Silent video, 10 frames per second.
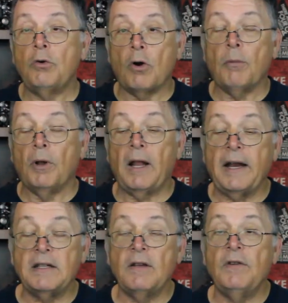normal
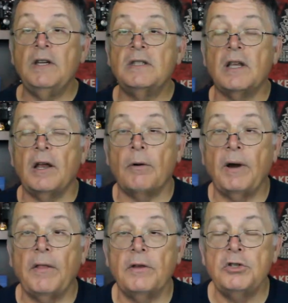activities
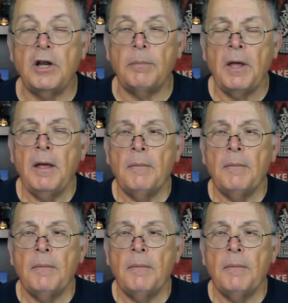around the ship.